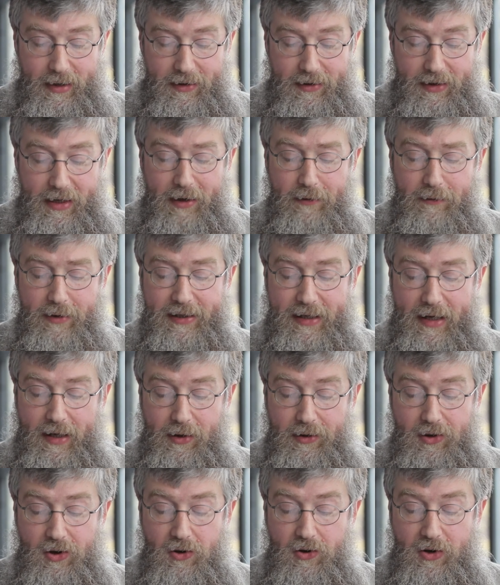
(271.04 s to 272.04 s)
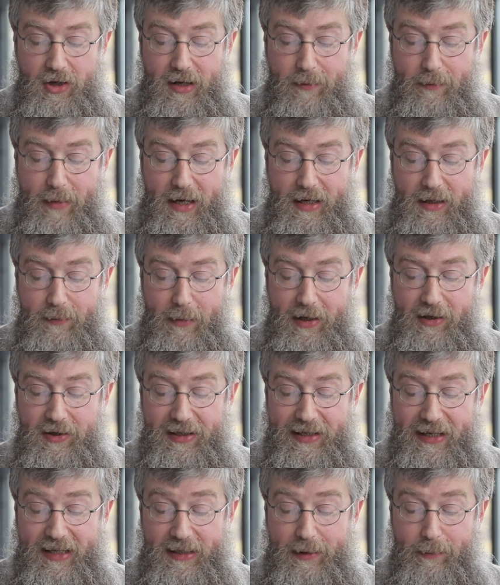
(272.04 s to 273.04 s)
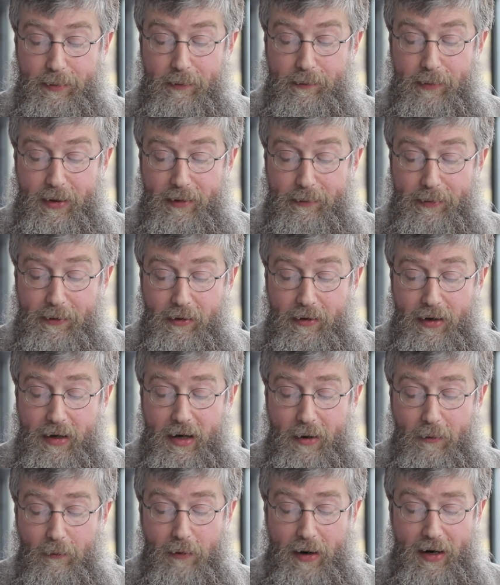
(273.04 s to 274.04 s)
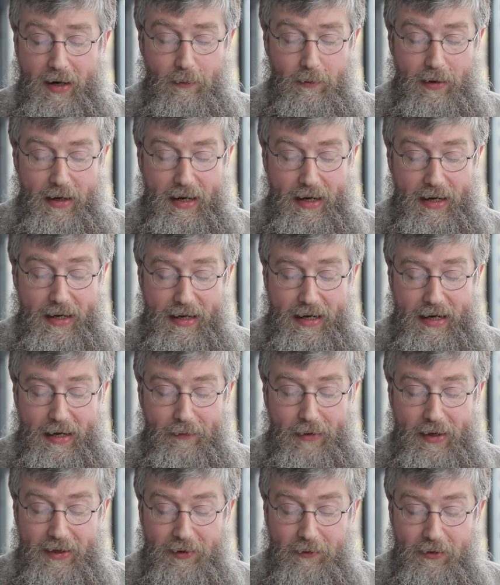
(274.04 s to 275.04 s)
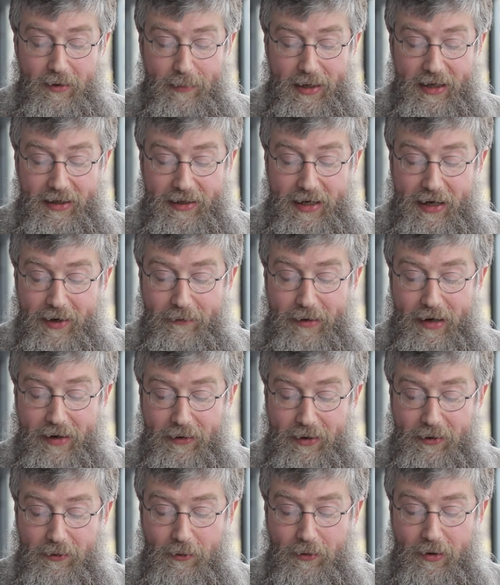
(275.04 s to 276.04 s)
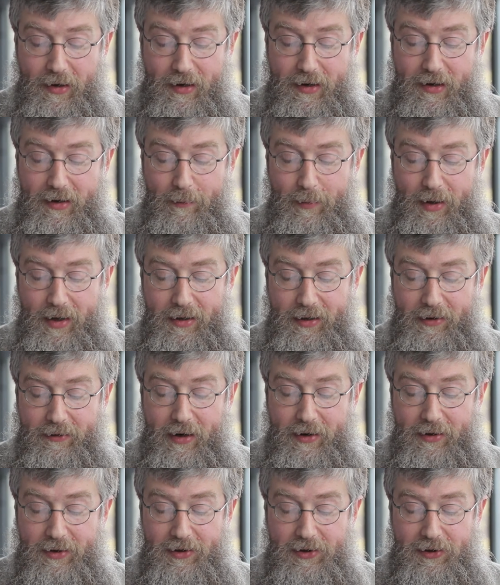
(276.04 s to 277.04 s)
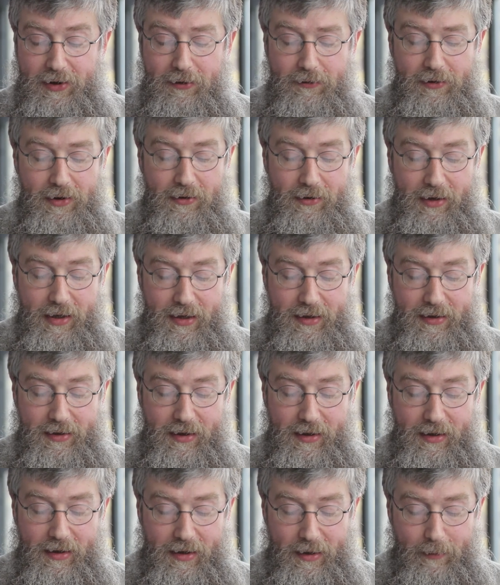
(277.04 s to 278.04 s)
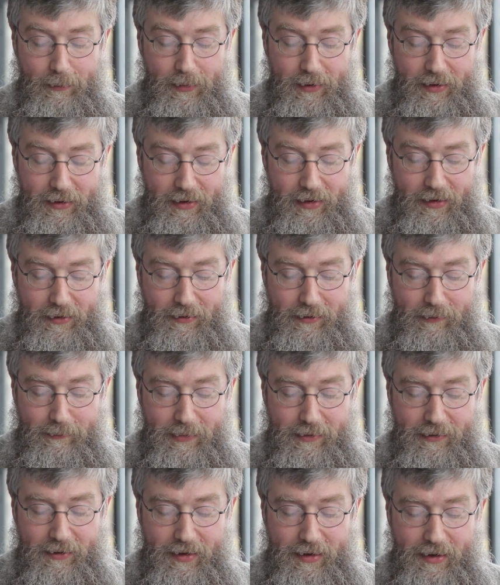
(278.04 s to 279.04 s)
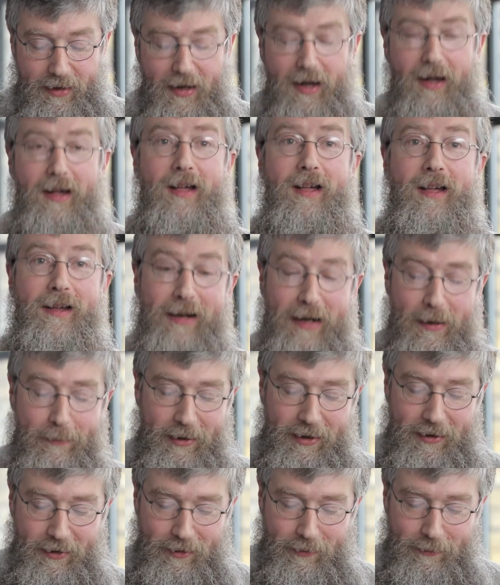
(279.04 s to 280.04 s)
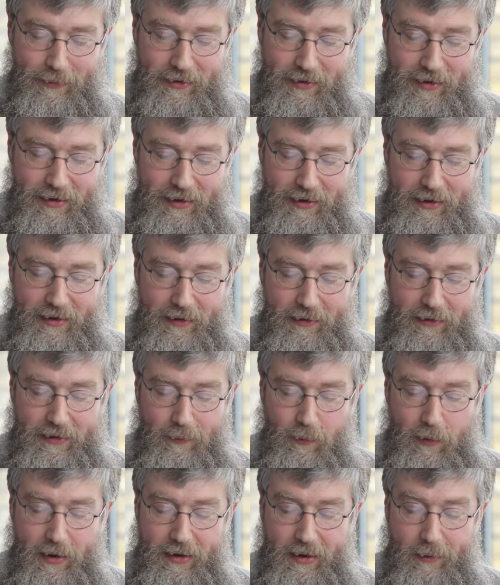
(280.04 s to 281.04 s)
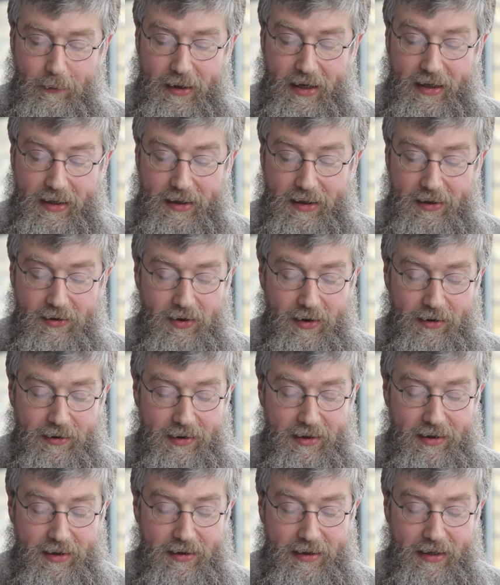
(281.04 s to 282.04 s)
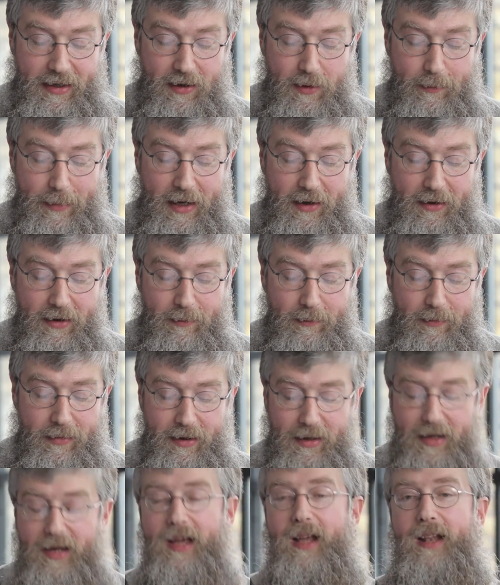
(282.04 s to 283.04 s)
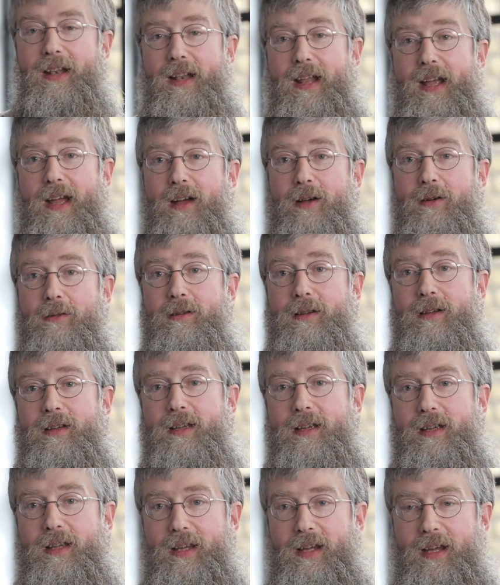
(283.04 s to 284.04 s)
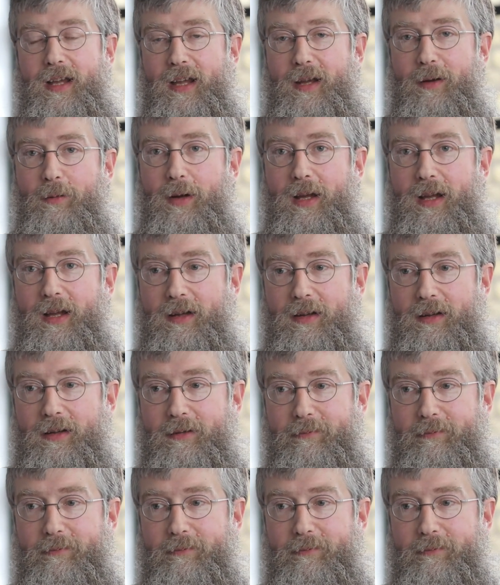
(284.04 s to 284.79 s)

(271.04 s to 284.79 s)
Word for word: The end result usually made most sensible people run away if they saw it being towed round the corner by the grunts, two donkeys, Clip and Clop. Ah, Clip and Clop. I was wondering when I get a chance to tell you about them, and now here we are.